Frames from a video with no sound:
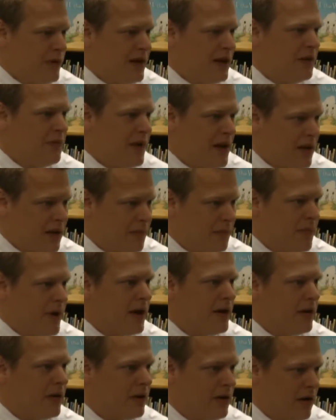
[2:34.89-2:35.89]
we can make it
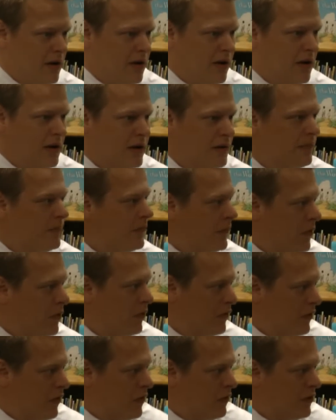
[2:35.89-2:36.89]
better
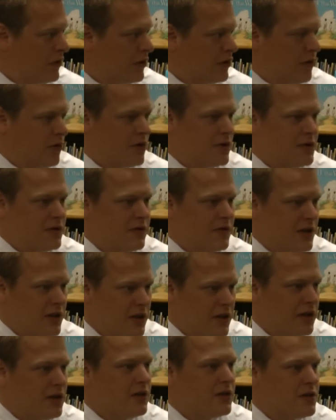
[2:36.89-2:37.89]
over the course of the
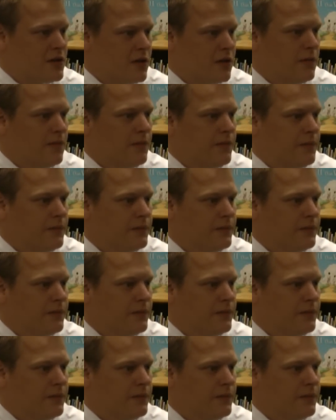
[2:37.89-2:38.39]
year. So,